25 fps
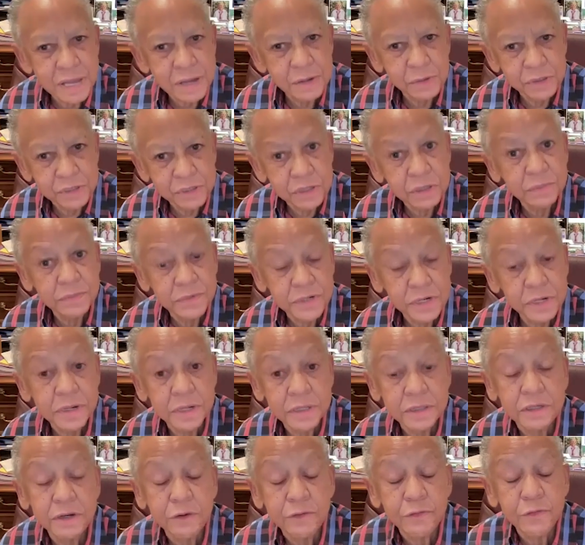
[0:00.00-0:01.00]
I could have done
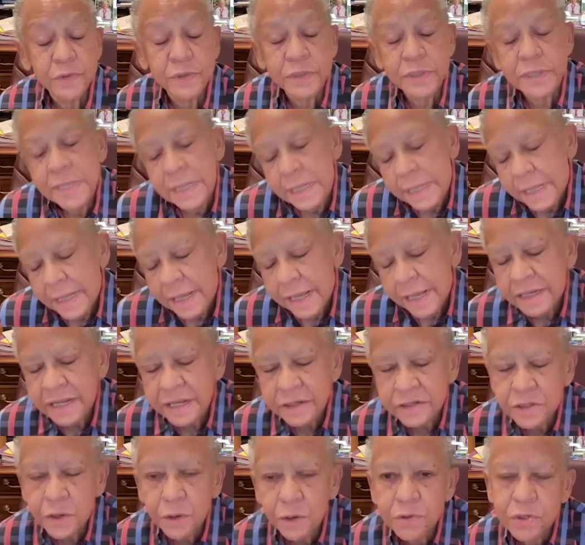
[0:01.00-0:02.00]
it differently. And
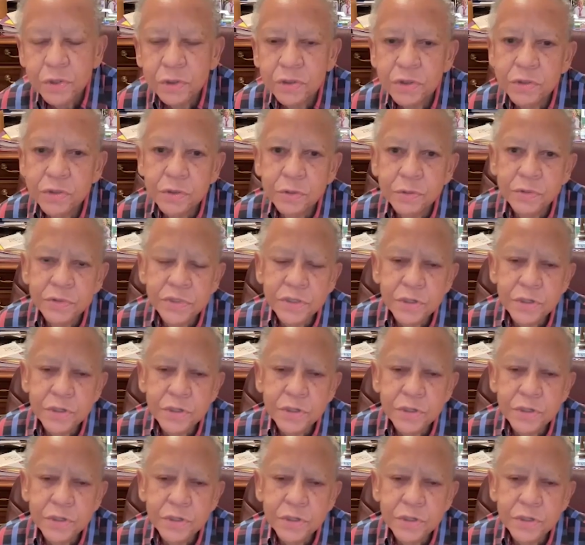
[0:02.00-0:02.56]
that's all you can do.